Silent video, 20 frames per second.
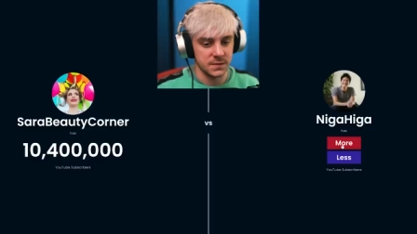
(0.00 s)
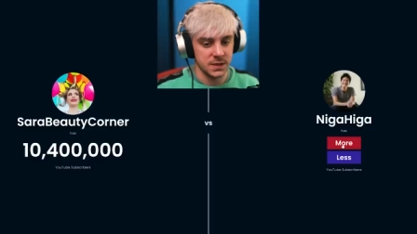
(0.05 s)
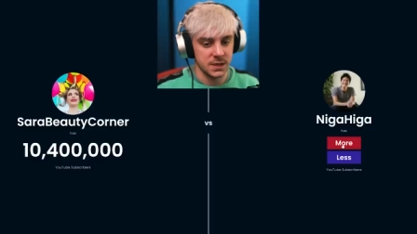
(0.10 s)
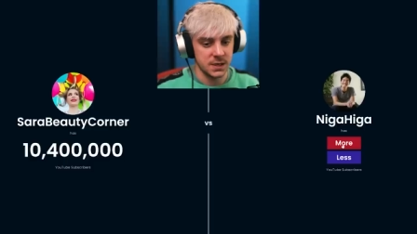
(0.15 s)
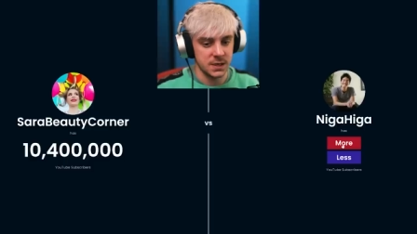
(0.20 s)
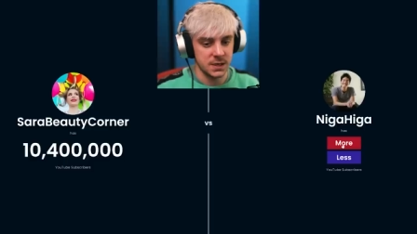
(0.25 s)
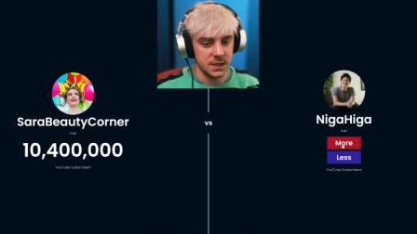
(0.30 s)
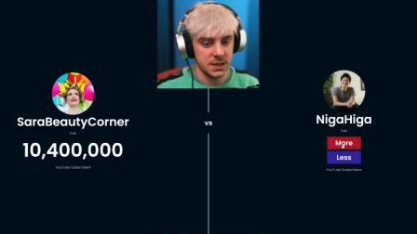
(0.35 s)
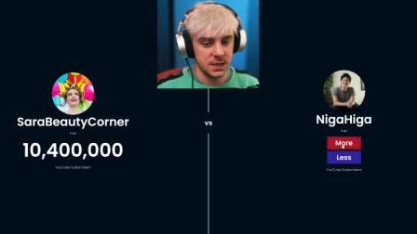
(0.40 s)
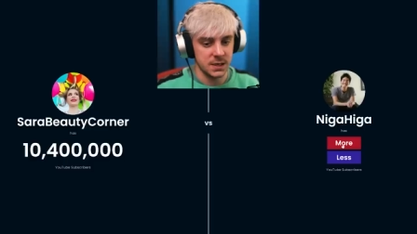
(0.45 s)

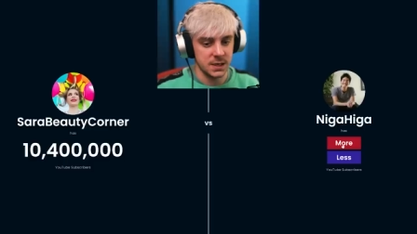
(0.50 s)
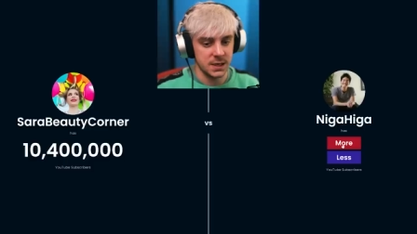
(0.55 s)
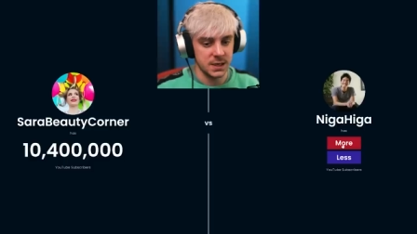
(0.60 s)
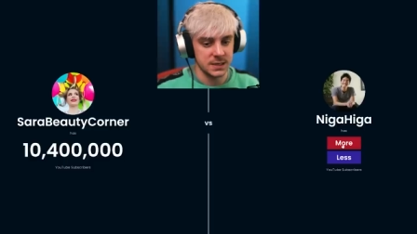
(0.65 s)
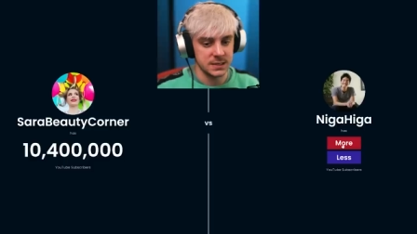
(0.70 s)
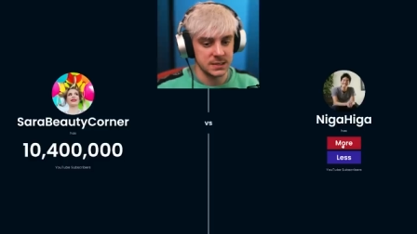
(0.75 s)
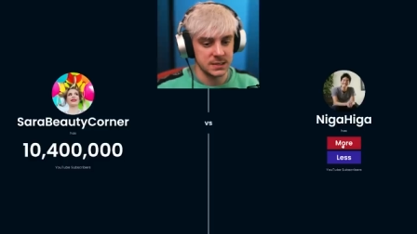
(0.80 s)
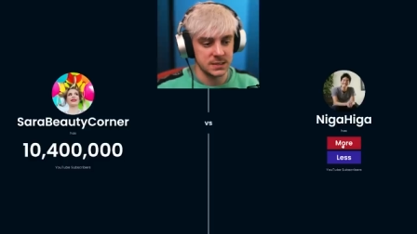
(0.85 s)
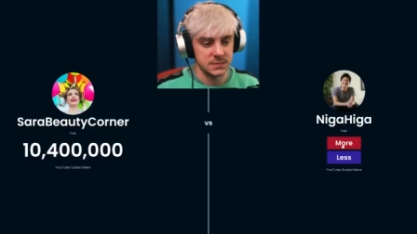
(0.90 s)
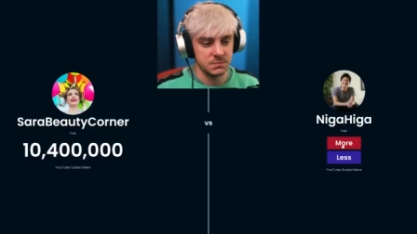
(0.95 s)
Nigahiga
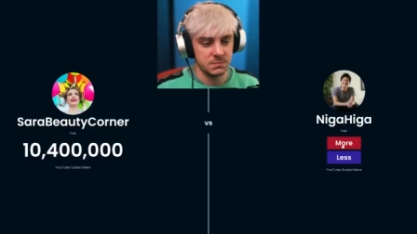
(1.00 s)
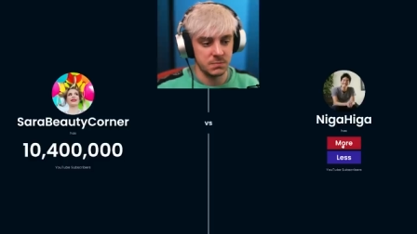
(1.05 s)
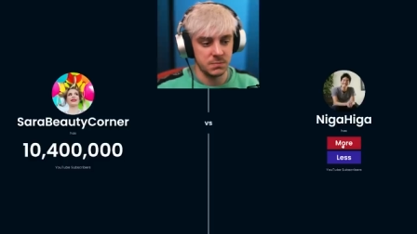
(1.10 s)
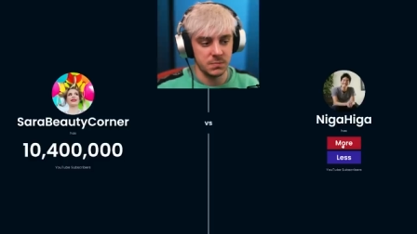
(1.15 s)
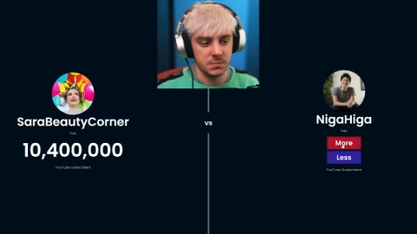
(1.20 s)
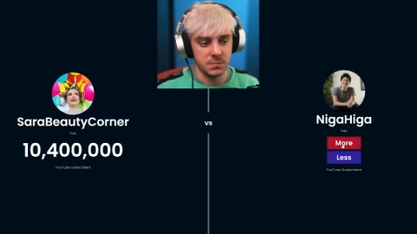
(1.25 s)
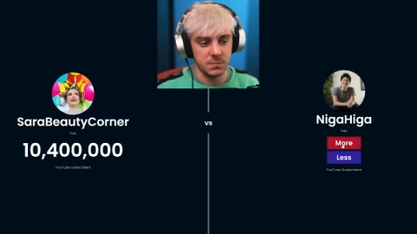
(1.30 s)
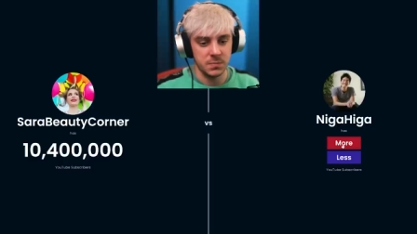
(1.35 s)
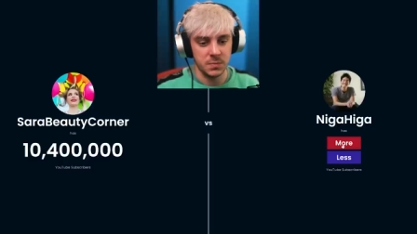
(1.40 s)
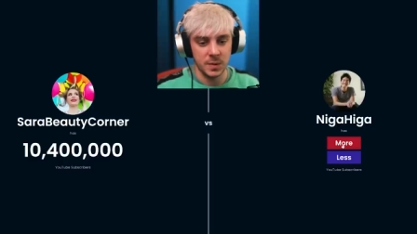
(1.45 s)
has
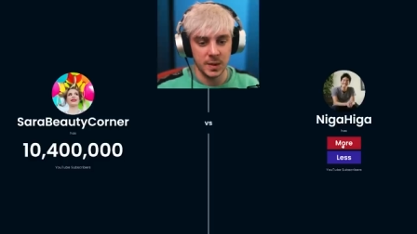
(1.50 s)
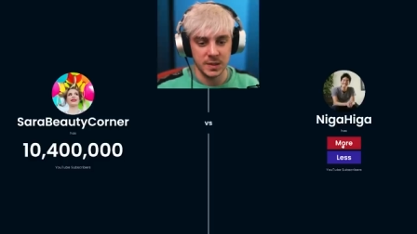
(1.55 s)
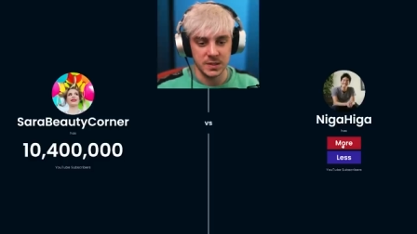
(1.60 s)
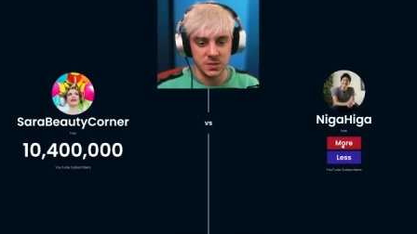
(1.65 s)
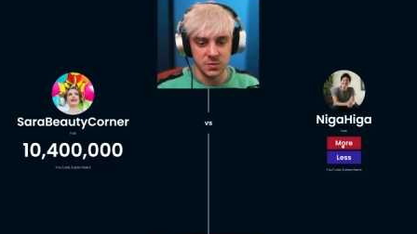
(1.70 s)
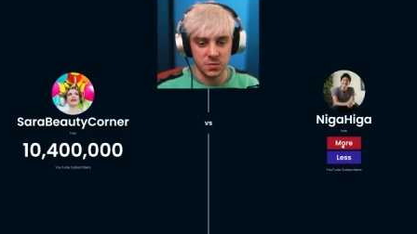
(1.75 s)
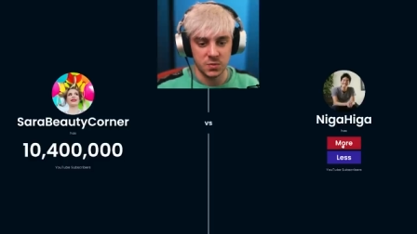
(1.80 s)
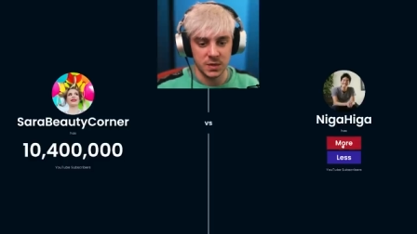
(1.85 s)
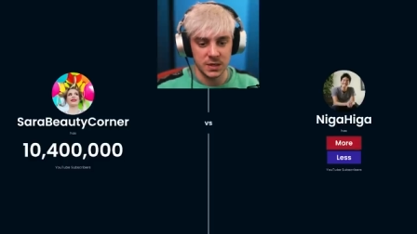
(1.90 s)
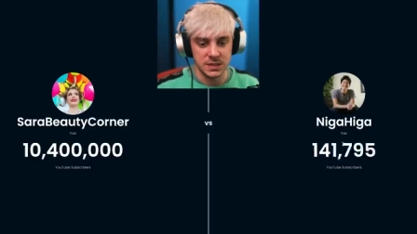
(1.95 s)
like
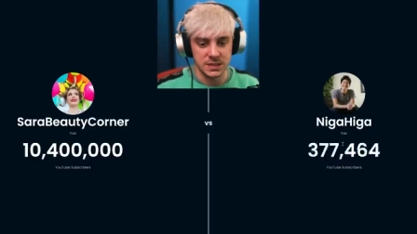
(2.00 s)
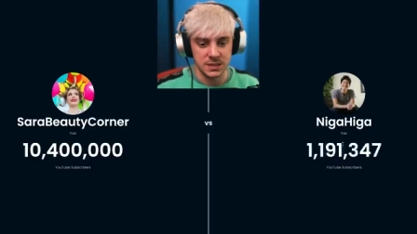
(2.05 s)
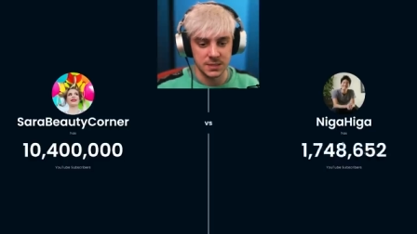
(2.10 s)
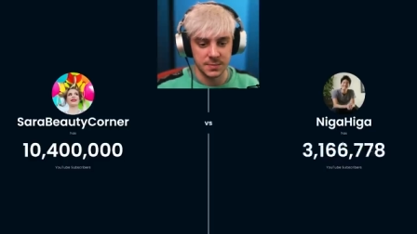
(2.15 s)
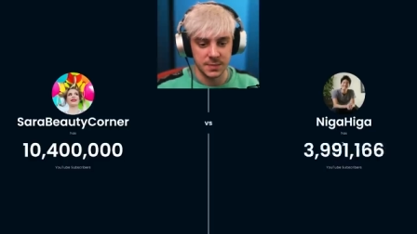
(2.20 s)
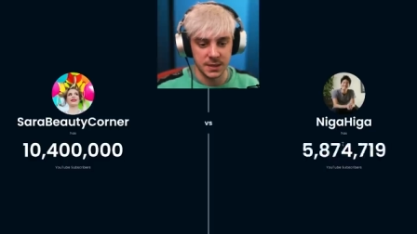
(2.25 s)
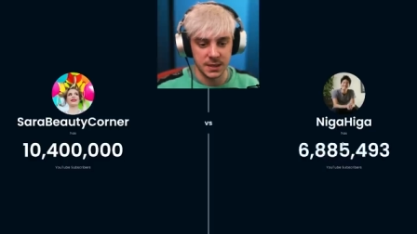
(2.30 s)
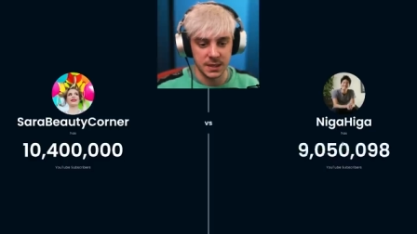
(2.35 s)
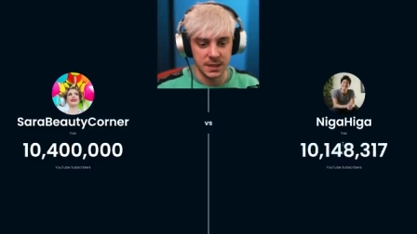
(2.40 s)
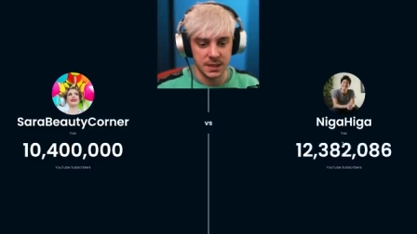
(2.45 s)
20
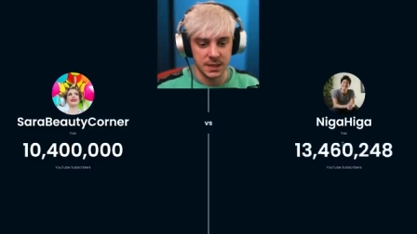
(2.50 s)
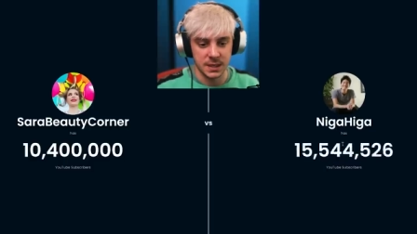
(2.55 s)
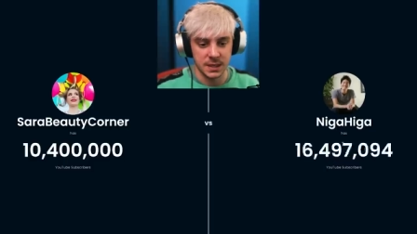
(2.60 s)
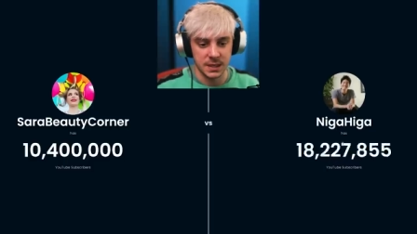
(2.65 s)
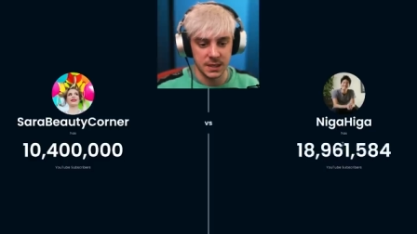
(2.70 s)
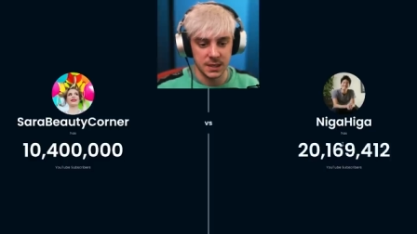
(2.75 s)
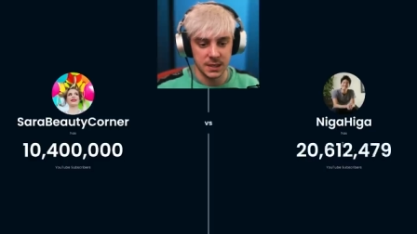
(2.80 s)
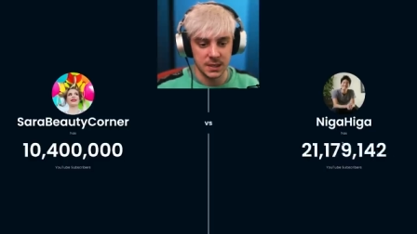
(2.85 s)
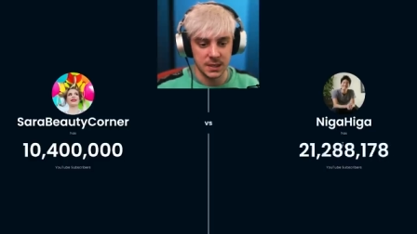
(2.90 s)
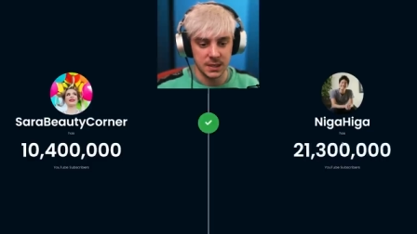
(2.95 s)
something, I
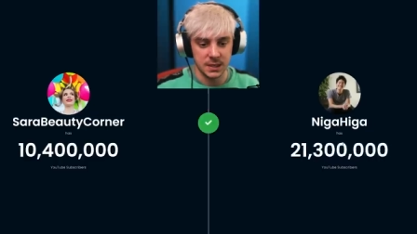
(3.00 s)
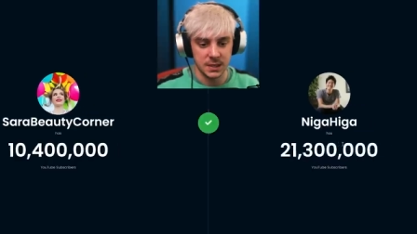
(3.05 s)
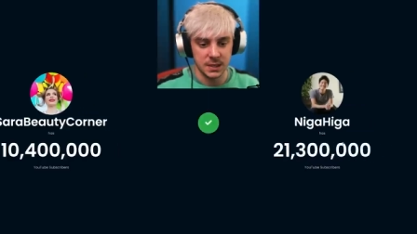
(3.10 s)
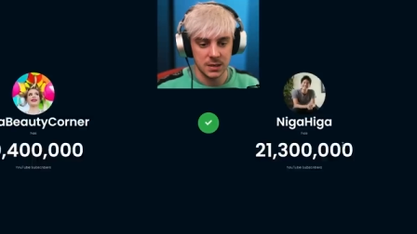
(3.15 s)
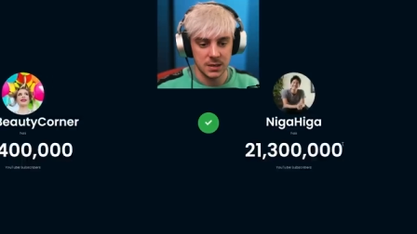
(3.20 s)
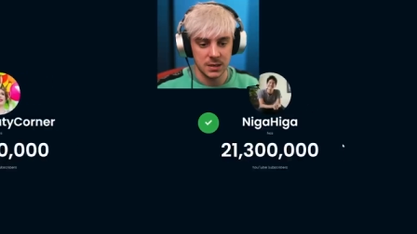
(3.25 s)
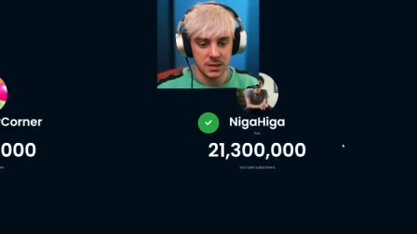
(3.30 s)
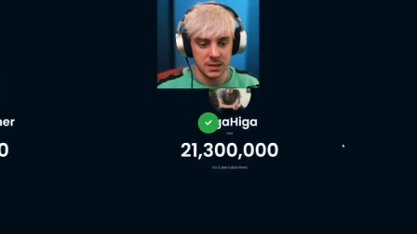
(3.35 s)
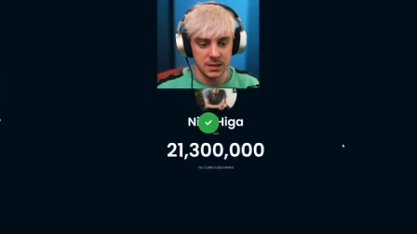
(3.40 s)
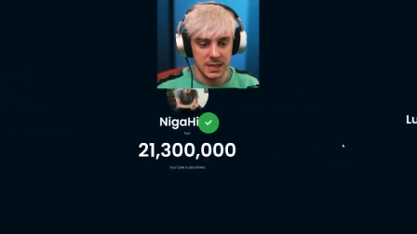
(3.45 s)
think.
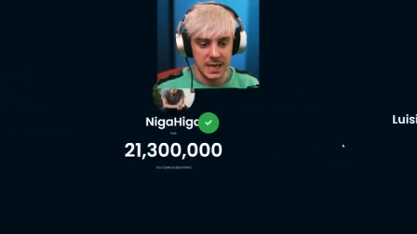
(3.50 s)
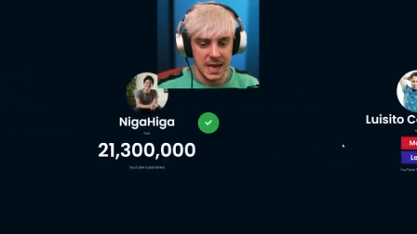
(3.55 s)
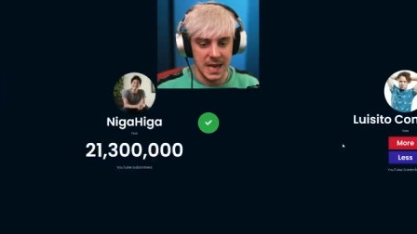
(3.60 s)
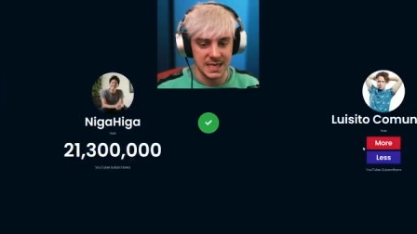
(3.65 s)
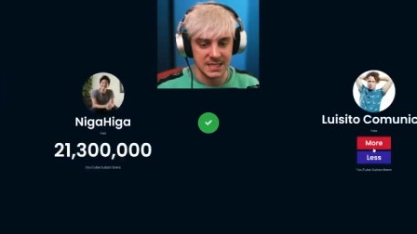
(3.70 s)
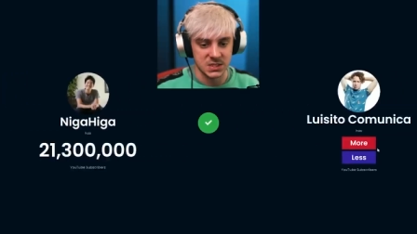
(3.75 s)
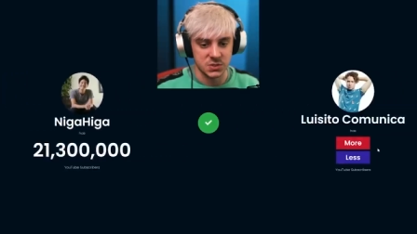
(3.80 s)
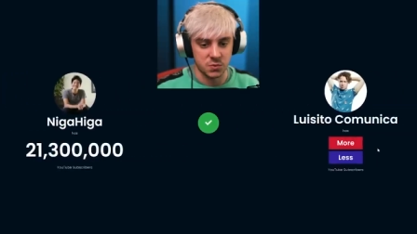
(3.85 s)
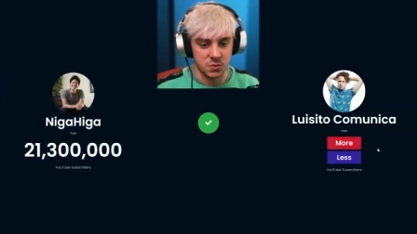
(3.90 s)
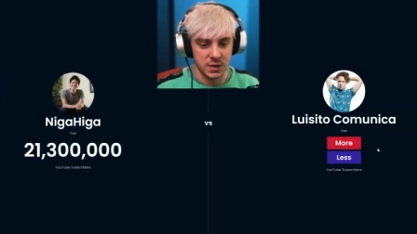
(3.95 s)

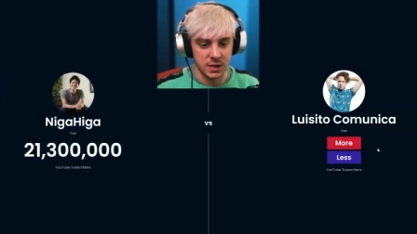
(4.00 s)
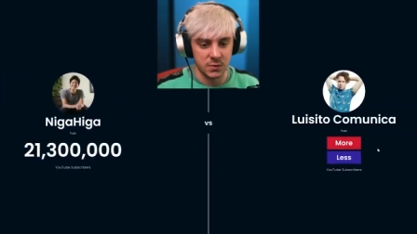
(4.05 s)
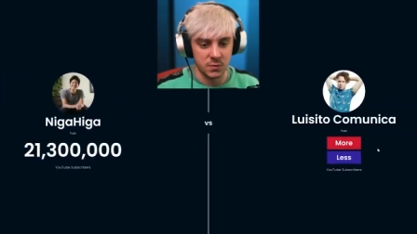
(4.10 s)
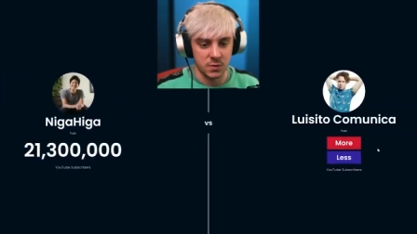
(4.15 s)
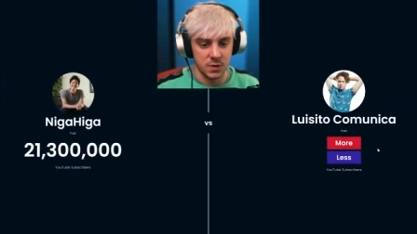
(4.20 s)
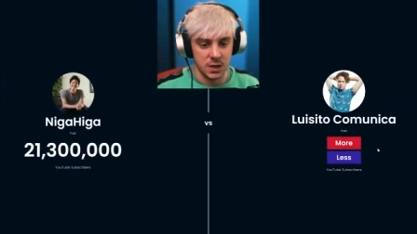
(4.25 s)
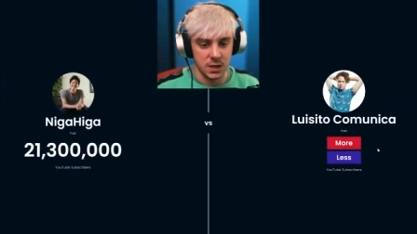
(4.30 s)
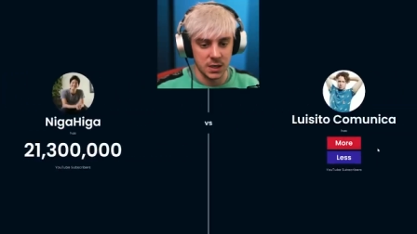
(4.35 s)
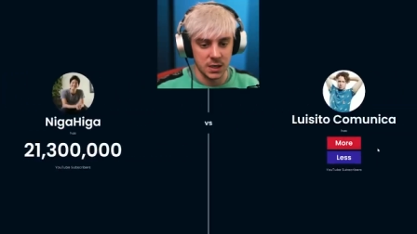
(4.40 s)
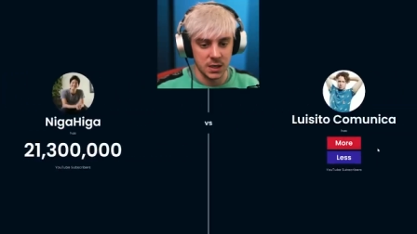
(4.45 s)
Yes,
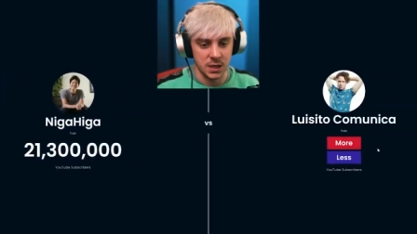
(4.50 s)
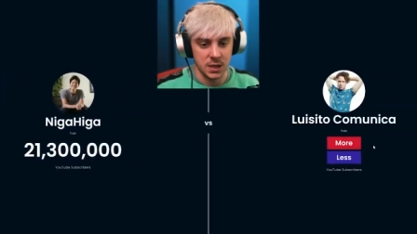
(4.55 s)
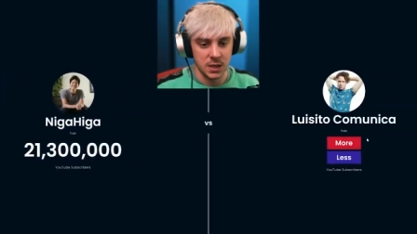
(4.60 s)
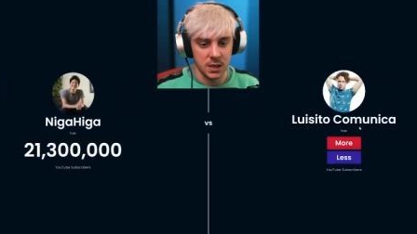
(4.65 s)
21.